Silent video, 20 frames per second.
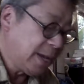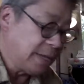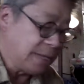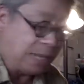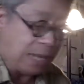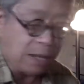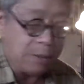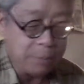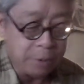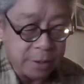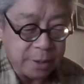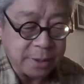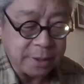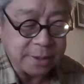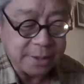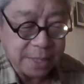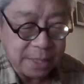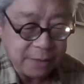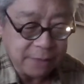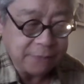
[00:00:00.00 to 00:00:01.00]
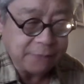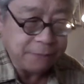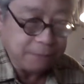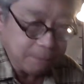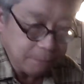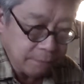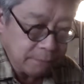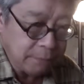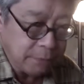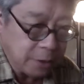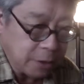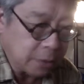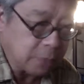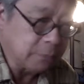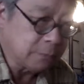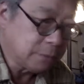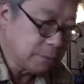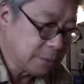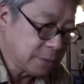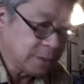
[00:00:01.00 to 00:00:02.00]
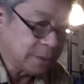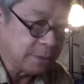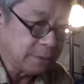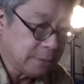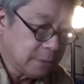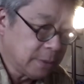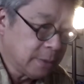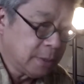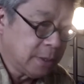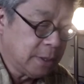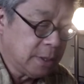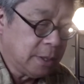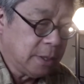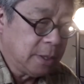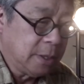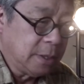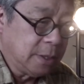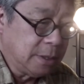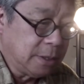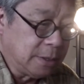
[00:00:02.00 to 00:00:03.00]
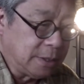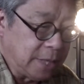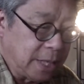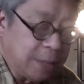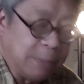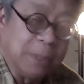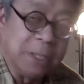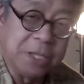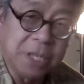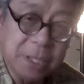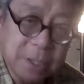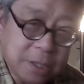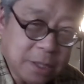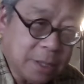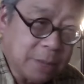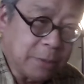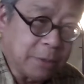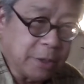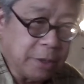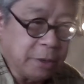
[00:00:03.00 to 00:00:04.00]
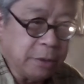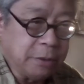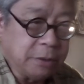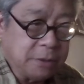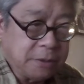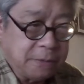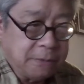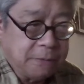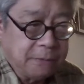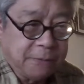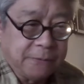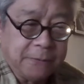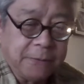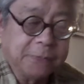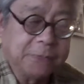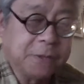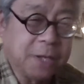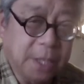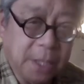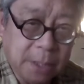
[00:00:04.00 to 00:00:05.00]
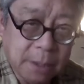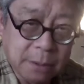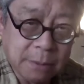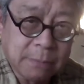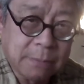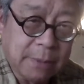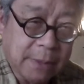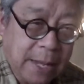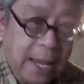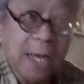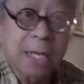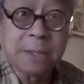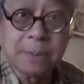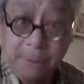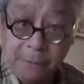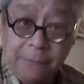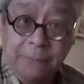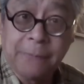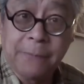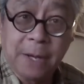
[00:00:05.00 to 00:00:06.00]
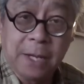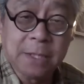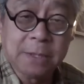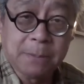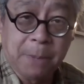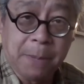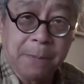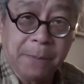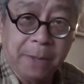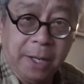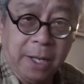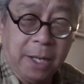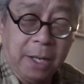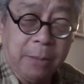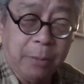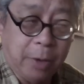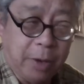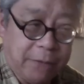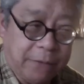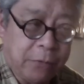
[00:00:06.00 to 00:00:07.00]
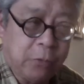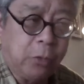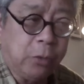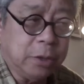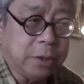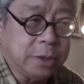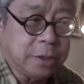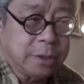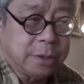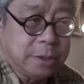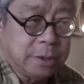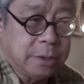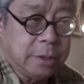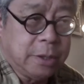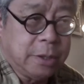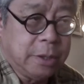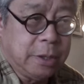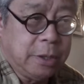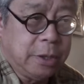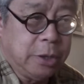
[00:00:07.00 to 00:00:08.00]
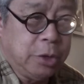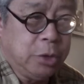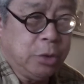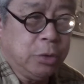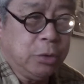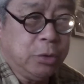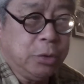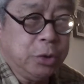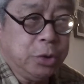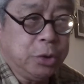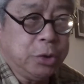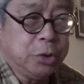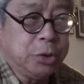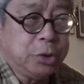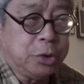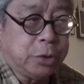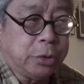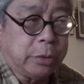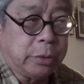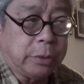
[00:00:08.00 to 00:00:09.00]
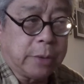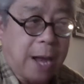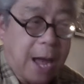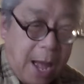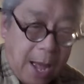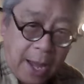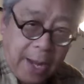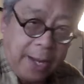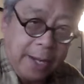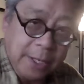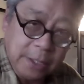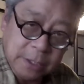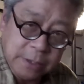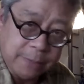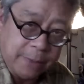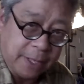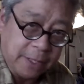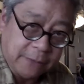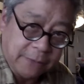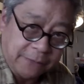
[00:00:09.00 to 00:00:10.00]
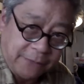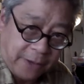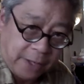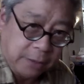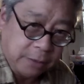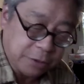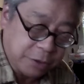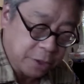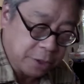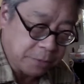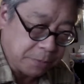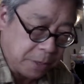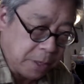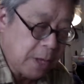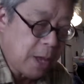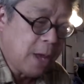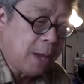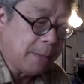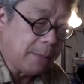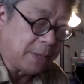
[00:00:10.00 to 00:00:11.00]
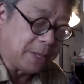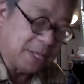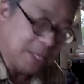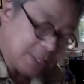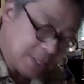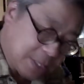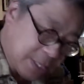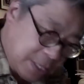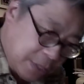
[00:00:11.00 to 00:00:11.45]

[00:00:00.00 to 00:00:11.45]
Now I'm going to, instead of, you know, 10 magenta, I'm going to use 15 as my, as my beginning point. Of course, you use your eye to make the final judgment, but this